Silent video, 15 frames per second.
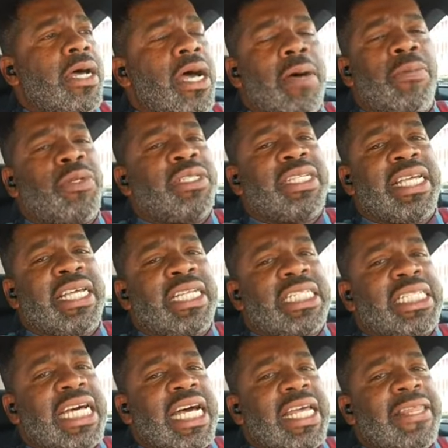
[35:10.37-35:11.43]
I'm only taking a
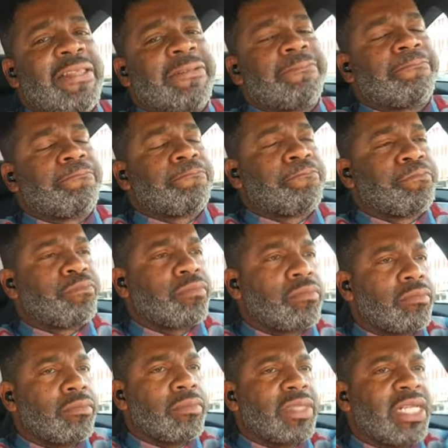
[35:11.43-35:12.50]
tithe.
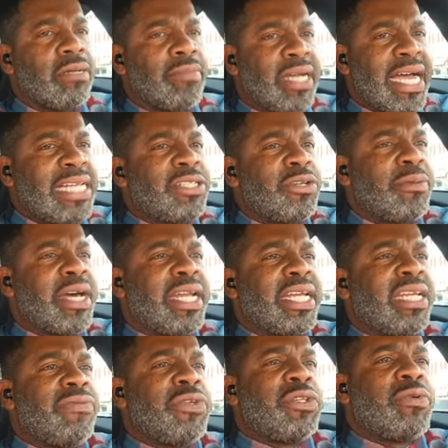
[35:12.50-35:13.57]
But Ice Cube got to
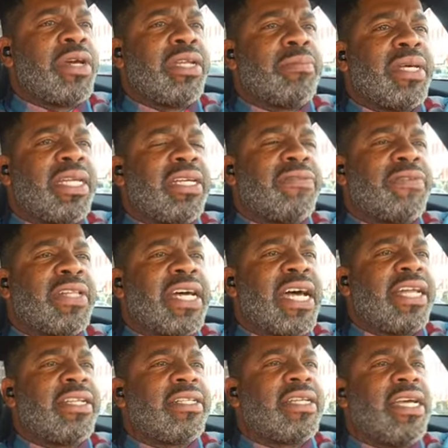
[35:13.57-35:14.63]
give you 20 million for
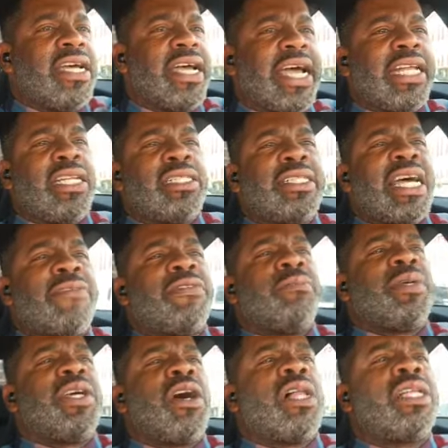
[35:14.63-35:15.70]
that, and he doesn't have to
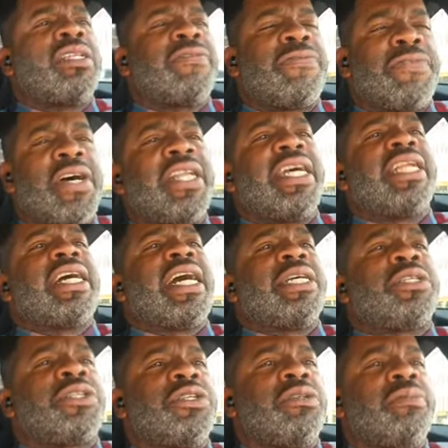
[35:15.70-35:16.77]
be all on the front end.
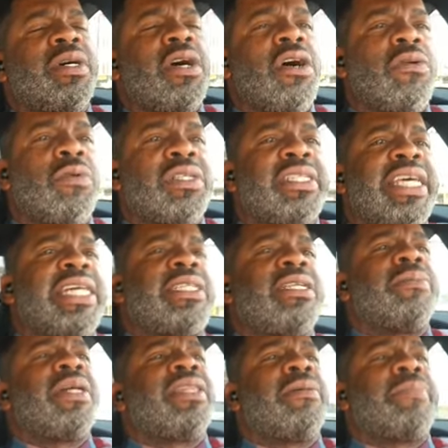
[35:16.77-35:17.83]
Ice Cube we will take
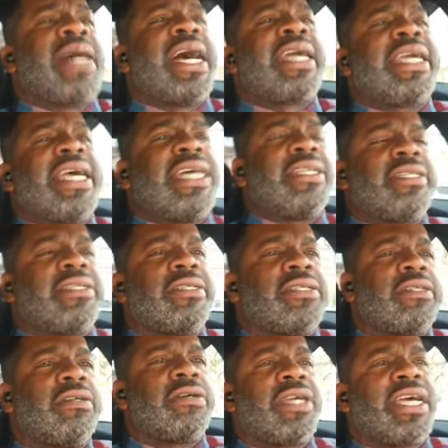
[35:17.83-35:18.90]
some on the back end.
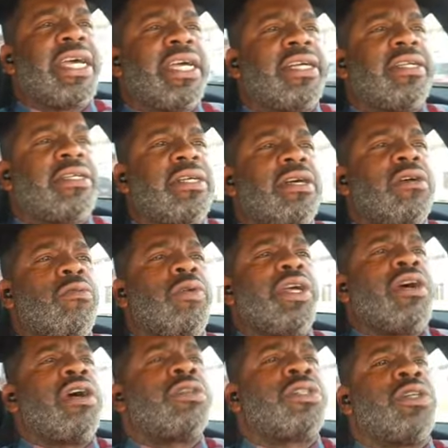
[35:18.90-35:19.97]
Okay. We
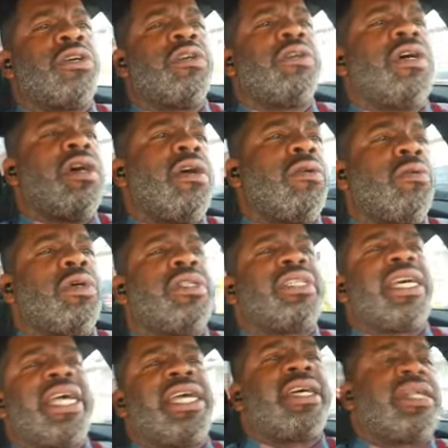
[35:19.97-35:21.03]
also will
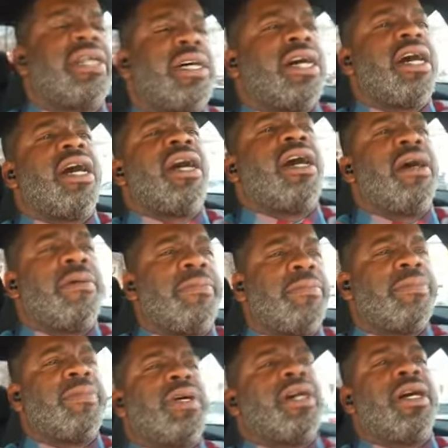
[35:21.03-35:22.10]
take
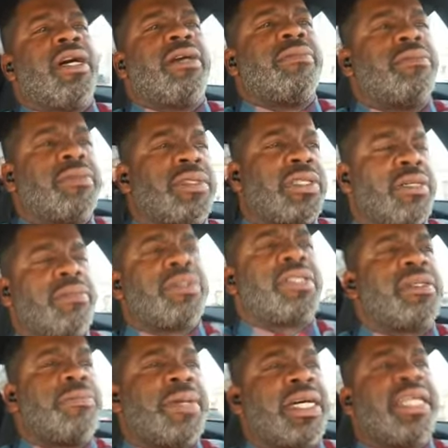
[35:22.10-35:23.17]
um, um, some
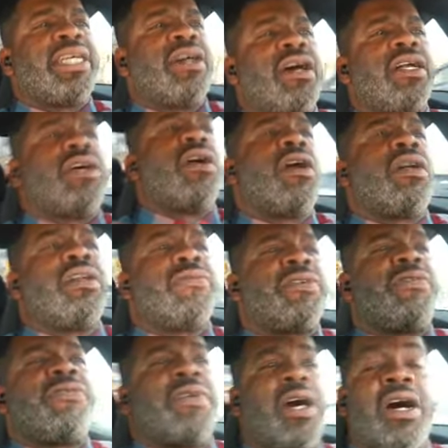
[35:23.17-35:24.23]
some money on all of
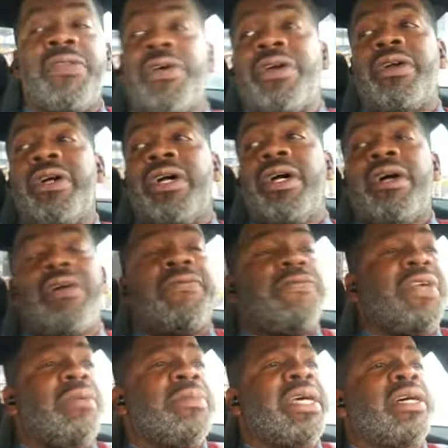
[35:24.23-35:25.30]
the other
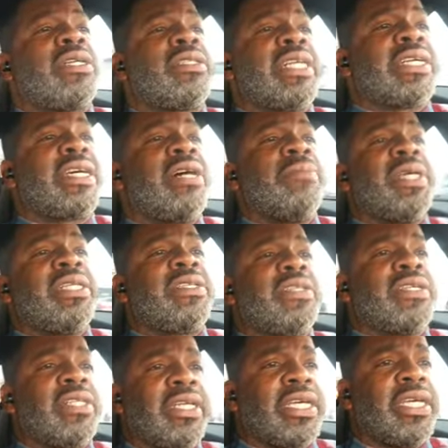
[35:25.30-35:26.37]
females that come into
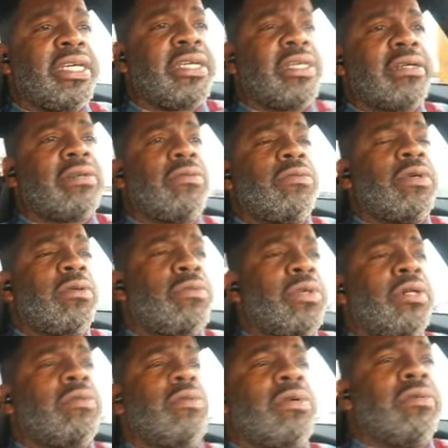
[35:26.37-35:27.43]
the league. We'll,
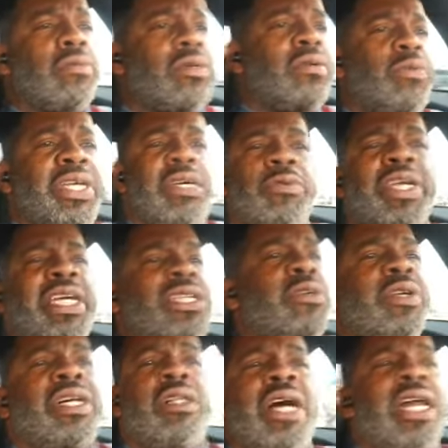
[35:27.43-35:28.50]
we'll, we'll, we we can do
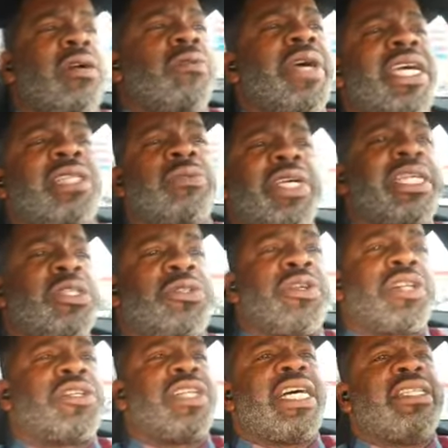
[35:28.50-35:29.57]
it a lot of ways. We can
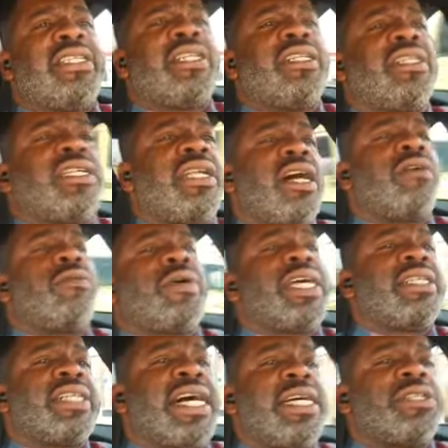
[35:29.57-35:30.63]
structure that deal in a lot of
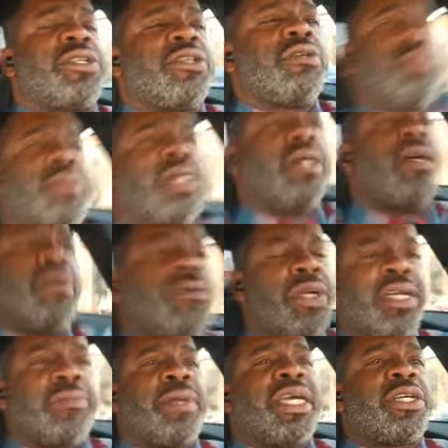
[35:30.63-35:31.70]
ways. Ice Cube, we
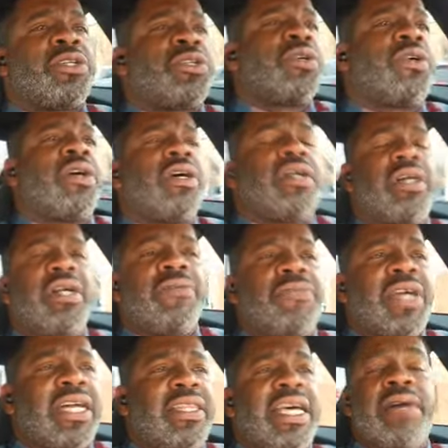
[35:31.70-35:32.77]
can make sure
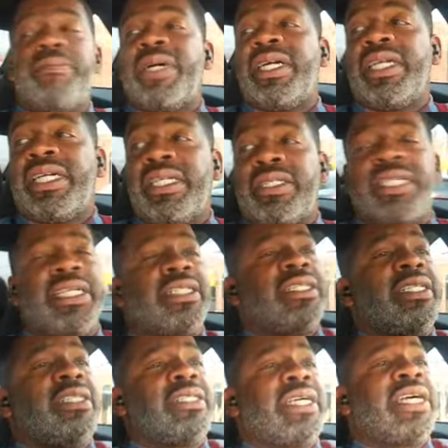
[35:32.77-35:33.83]
that that money is is
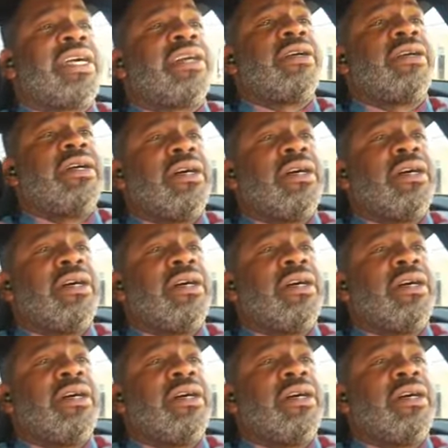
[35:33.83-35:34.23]
is there.